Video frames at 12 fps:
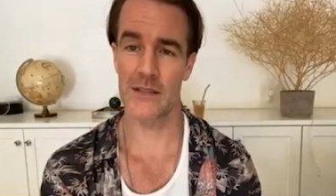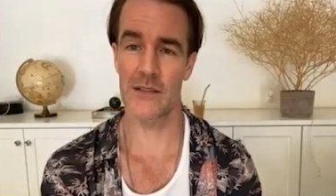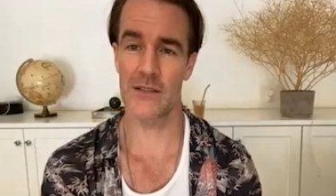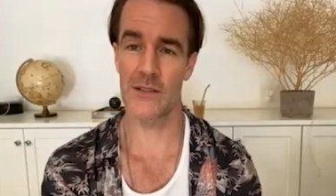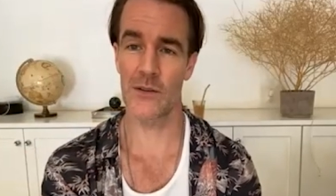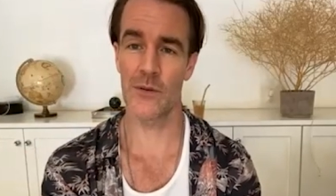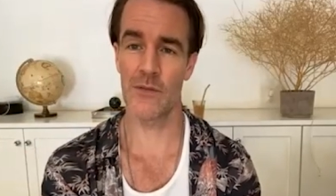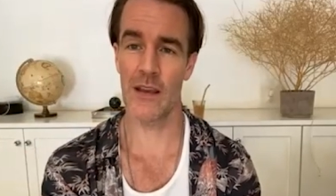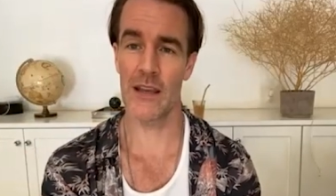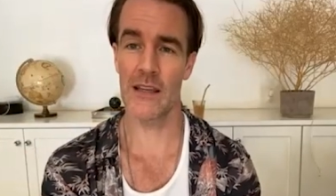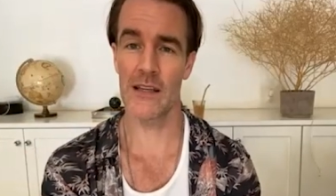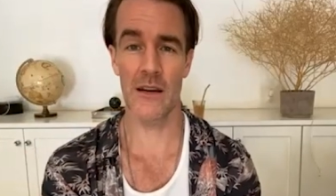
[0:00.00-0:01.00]
And so we take
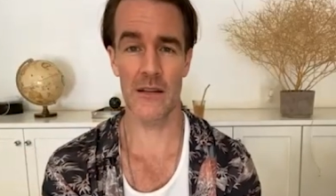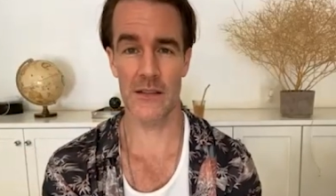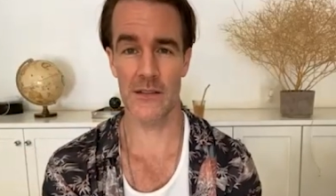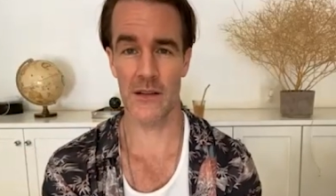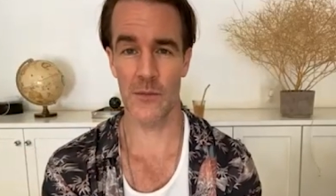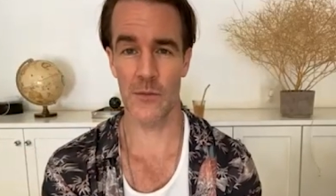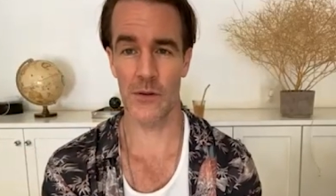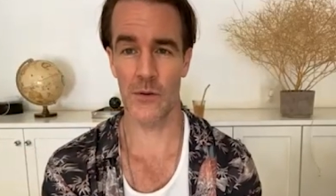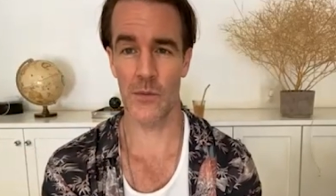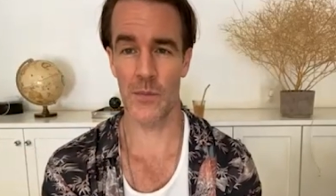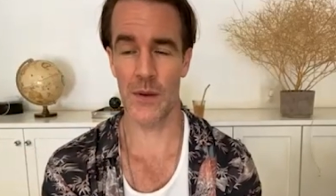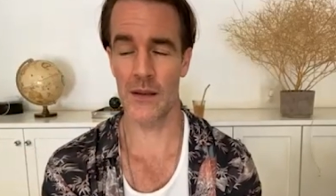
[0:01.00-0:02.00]
it into the summer a little
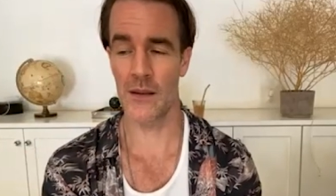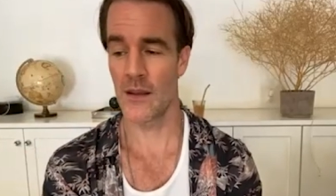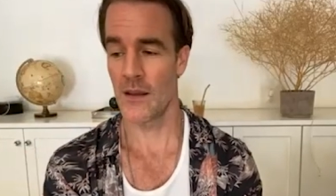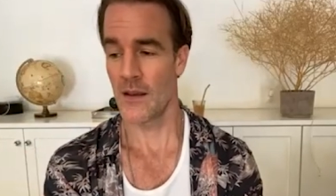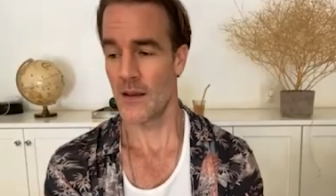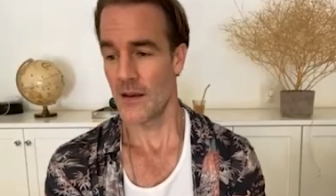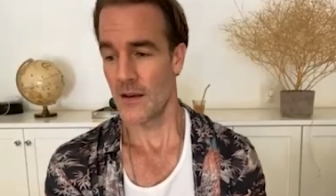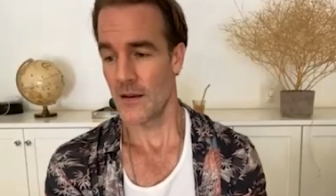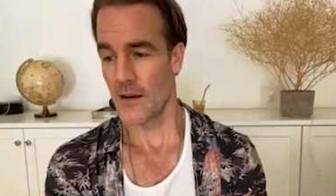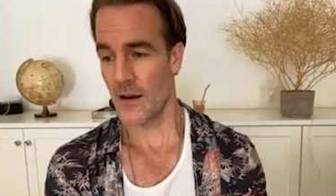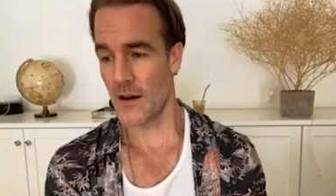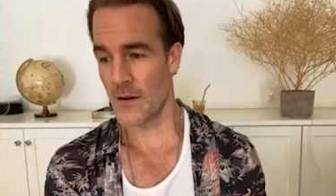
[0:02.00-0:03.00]

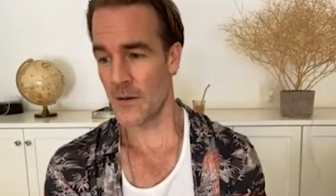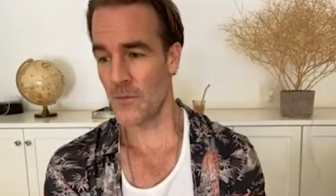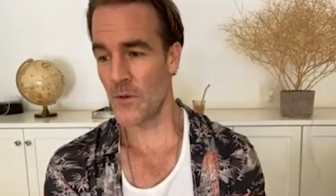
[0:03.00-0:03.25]
bit.